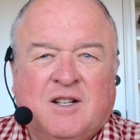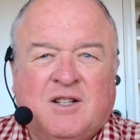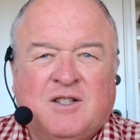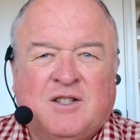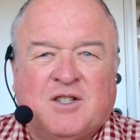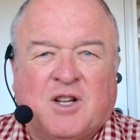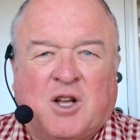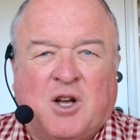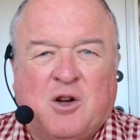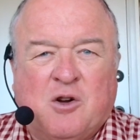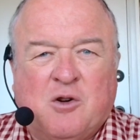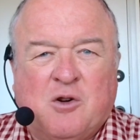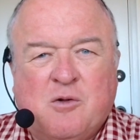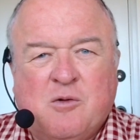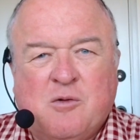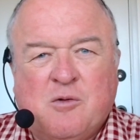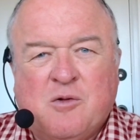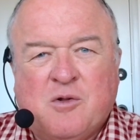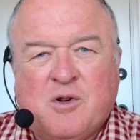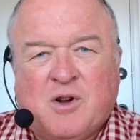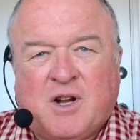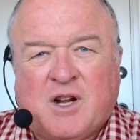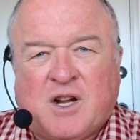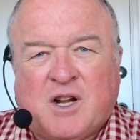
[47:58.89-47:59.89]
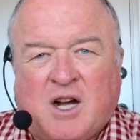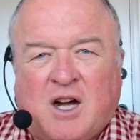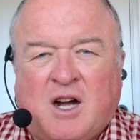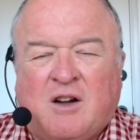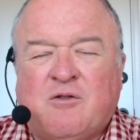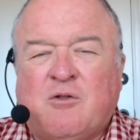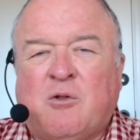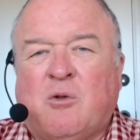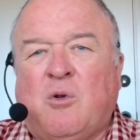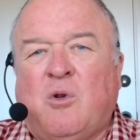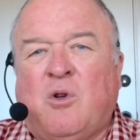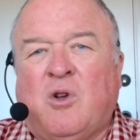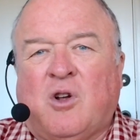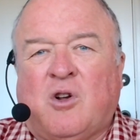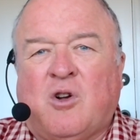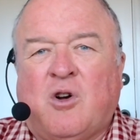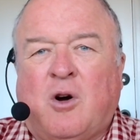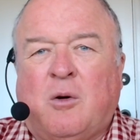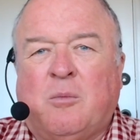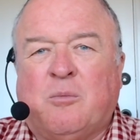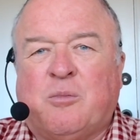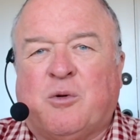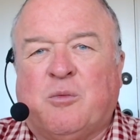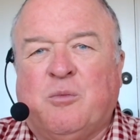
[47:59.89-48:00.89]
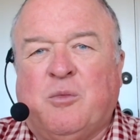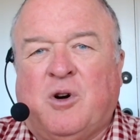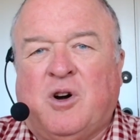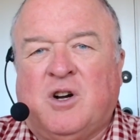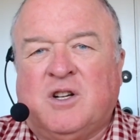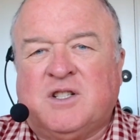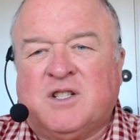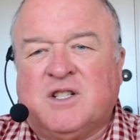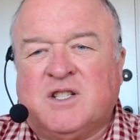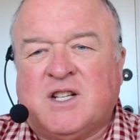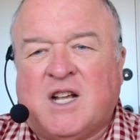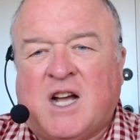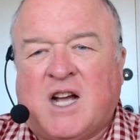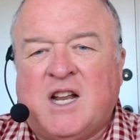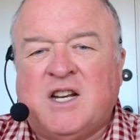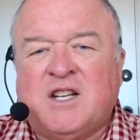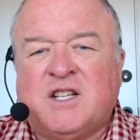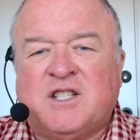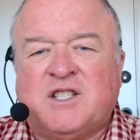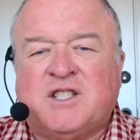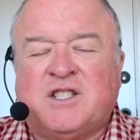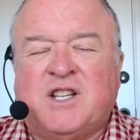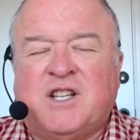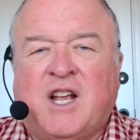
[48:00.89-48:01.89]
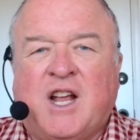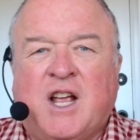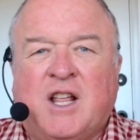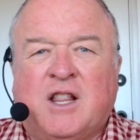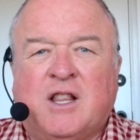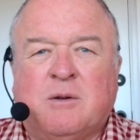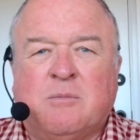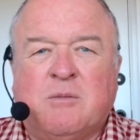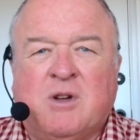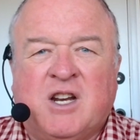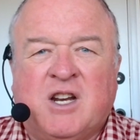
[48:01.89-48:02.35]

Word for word: So cover all the compromises, understand them,